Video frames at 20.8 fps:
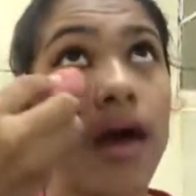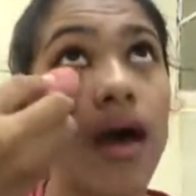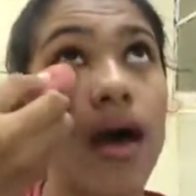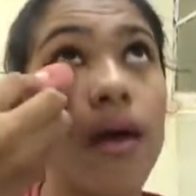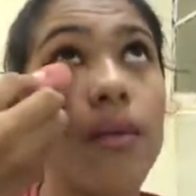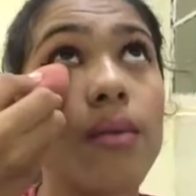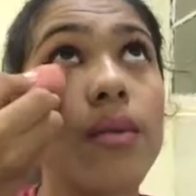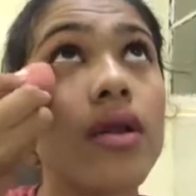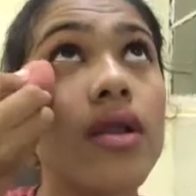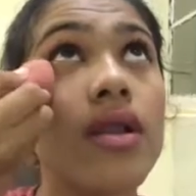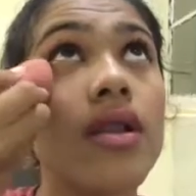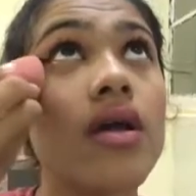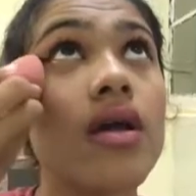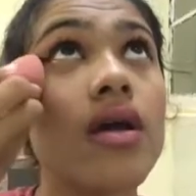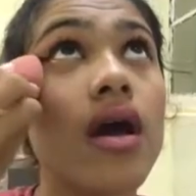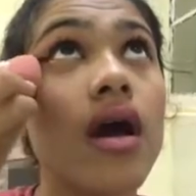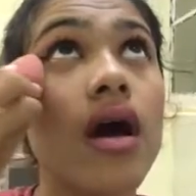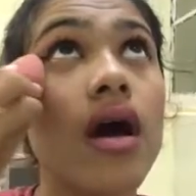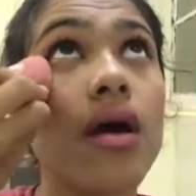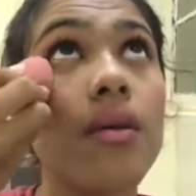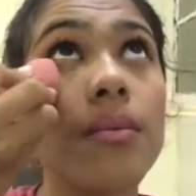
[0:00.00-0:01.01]
I'm gonna
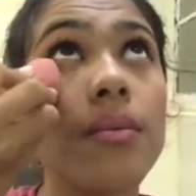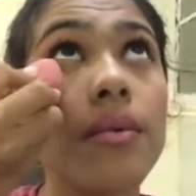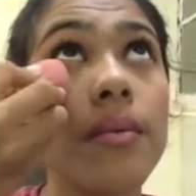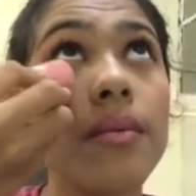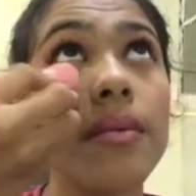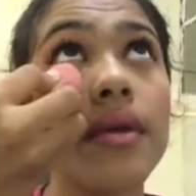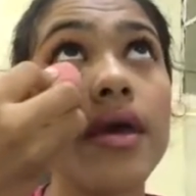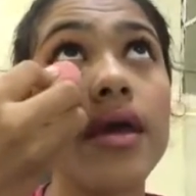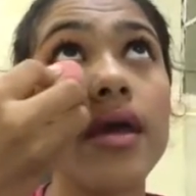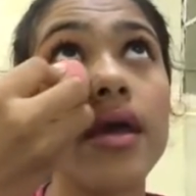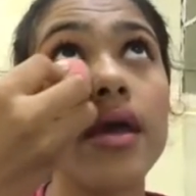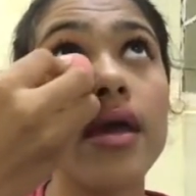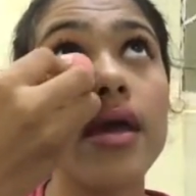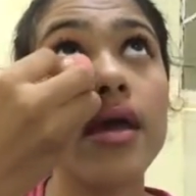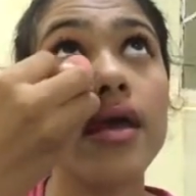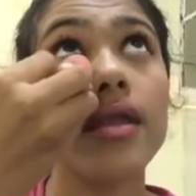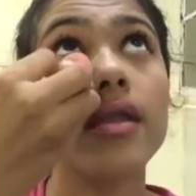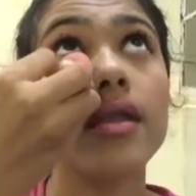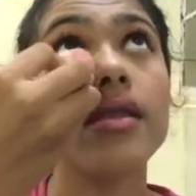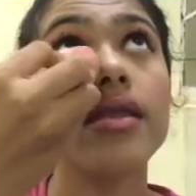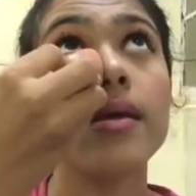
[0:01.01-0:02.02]
look up a
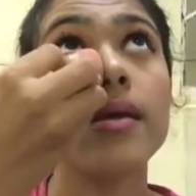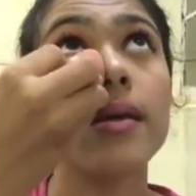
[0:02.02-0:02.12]
bit.